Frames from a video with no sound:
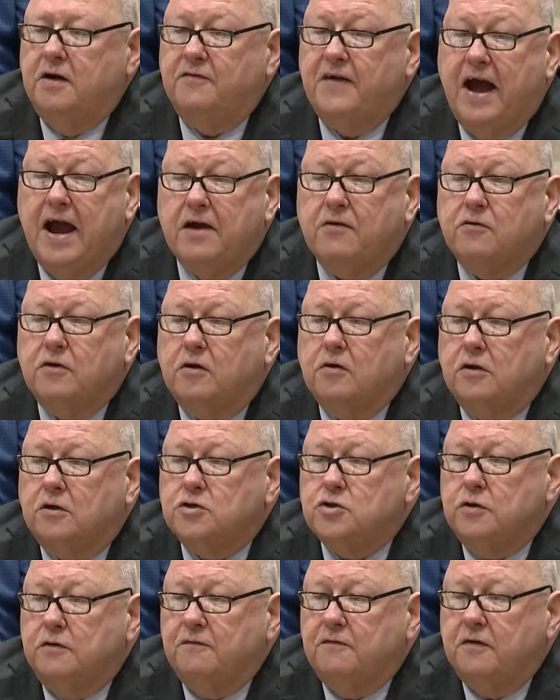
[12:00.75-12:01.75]
of
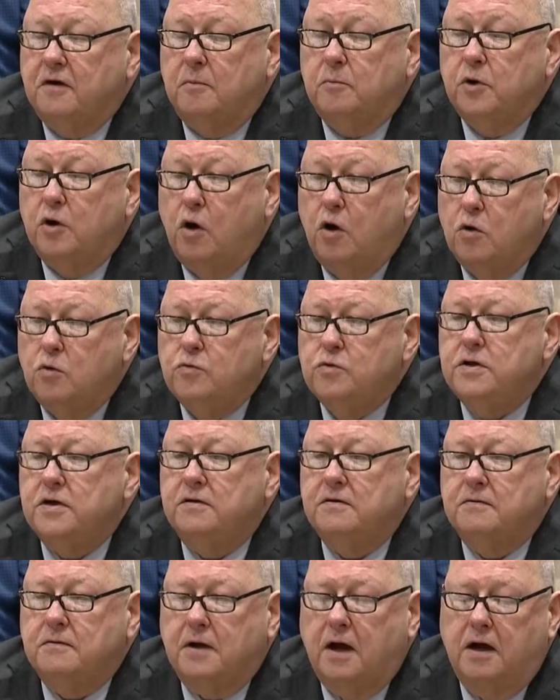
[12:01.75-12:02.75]
agriculture and farmer-owned
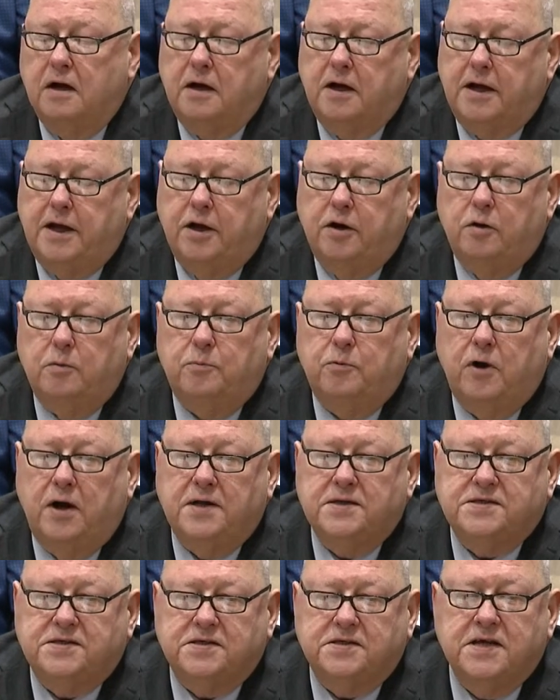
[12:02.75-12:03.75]

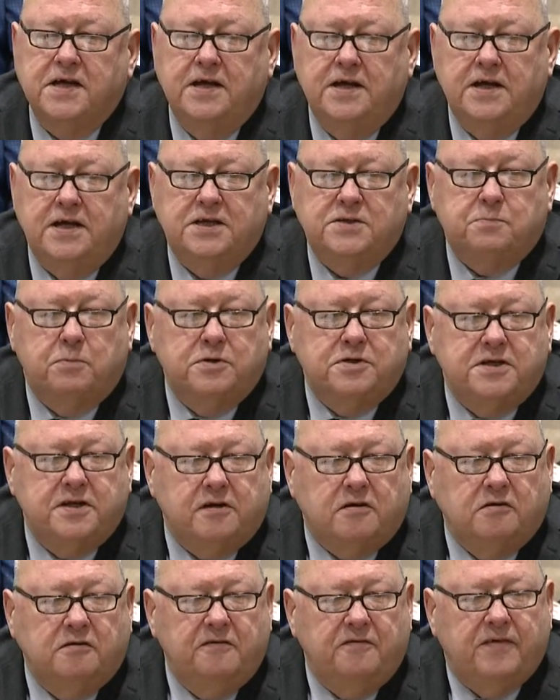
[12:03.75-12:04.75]
enterprises is
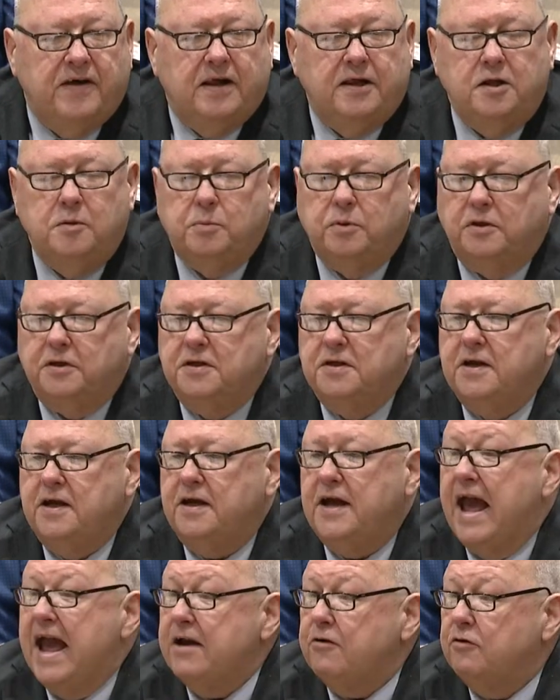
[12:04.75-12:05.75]
particularly valuable in
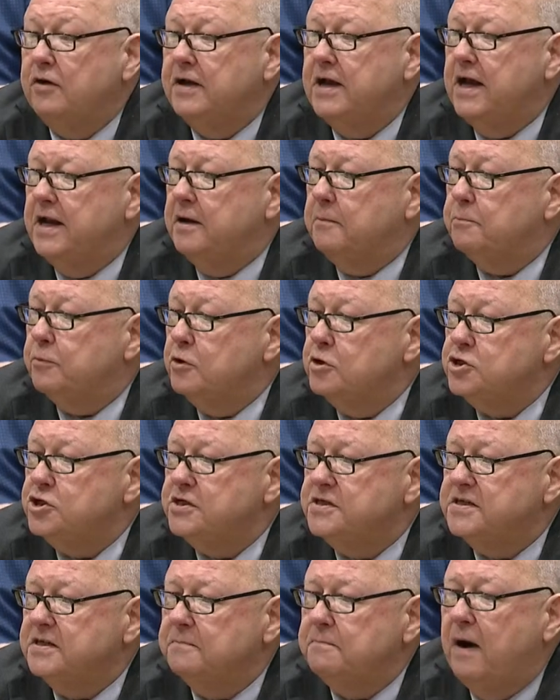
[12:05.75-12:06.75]
aggregating
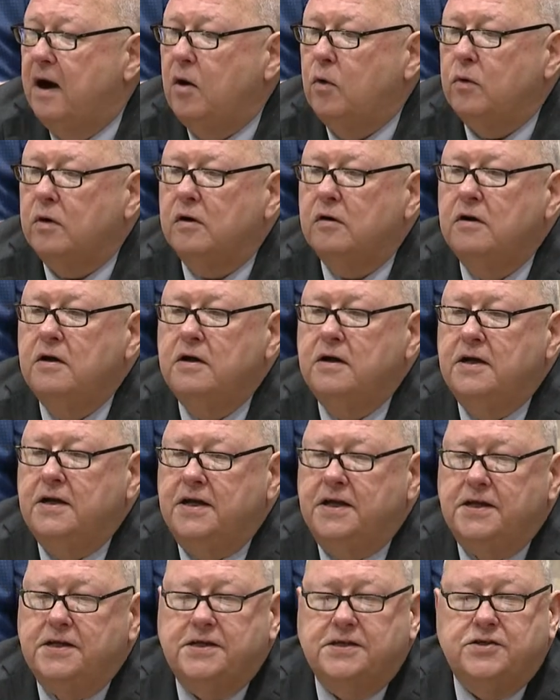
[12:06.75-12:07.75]
purchasing power,
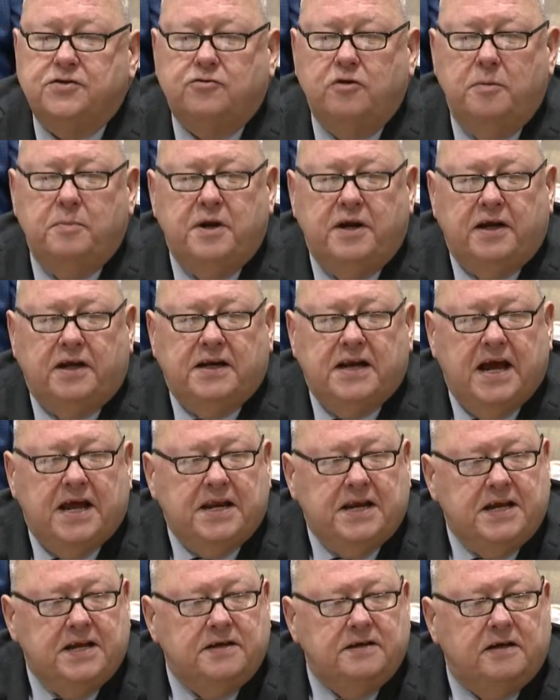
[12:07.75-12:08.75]
in distributing
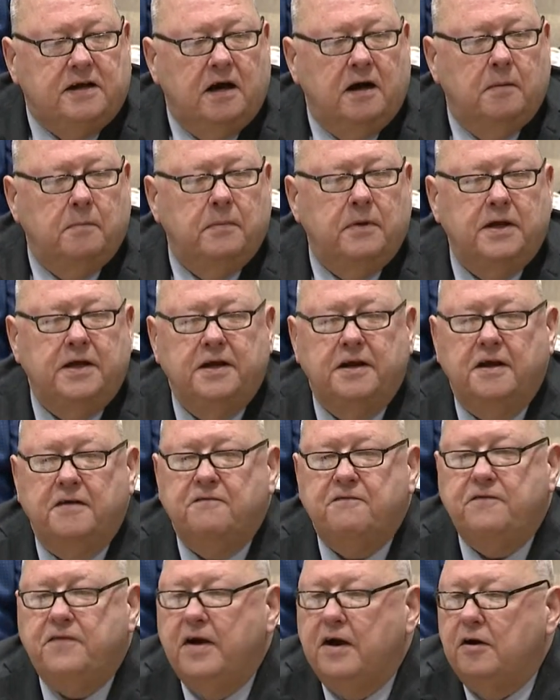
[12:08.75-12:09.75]
net income in a
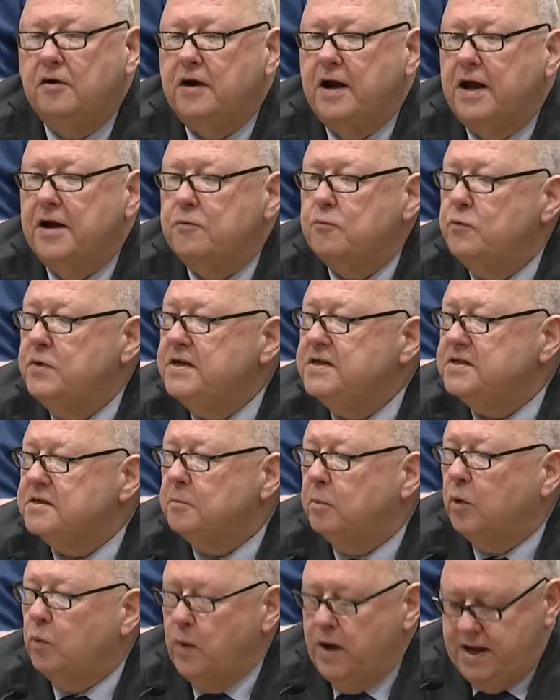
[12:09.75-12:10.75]
fair and
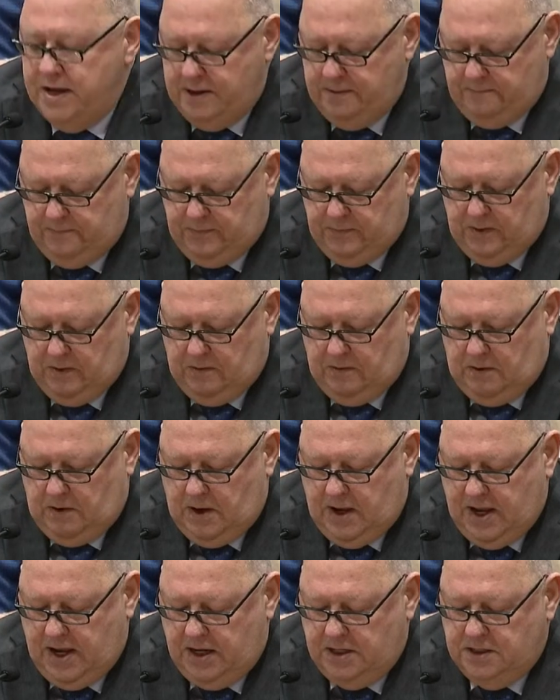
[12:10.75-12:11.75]
reasonable way.
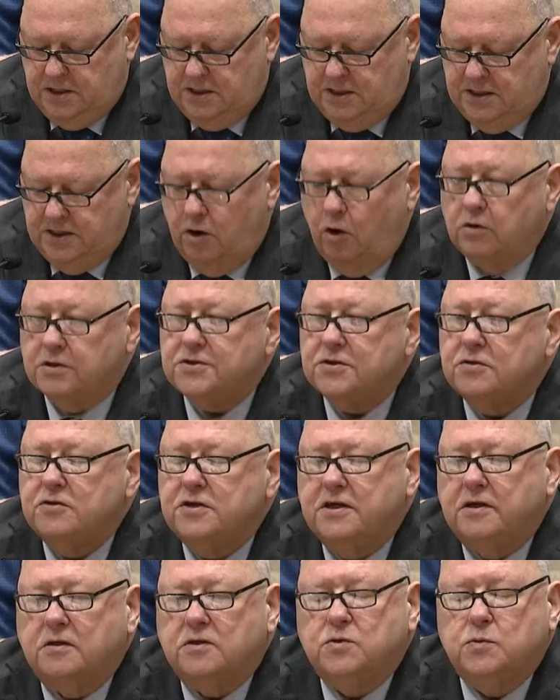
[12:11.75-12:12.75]
And it also
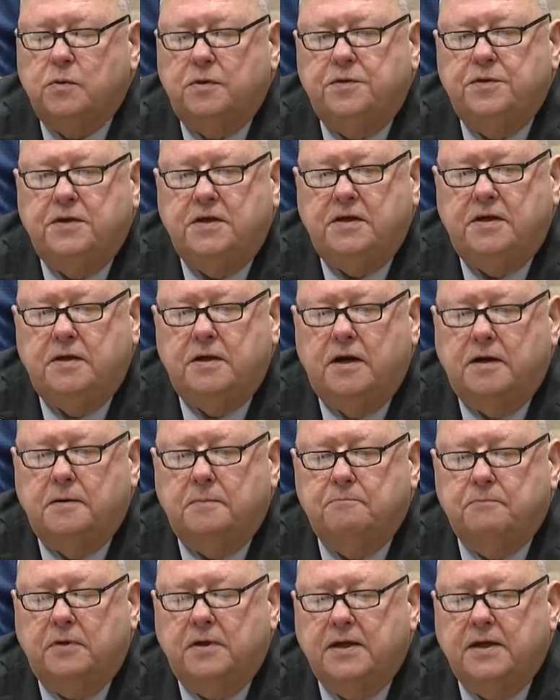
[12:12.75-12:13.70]
deals with the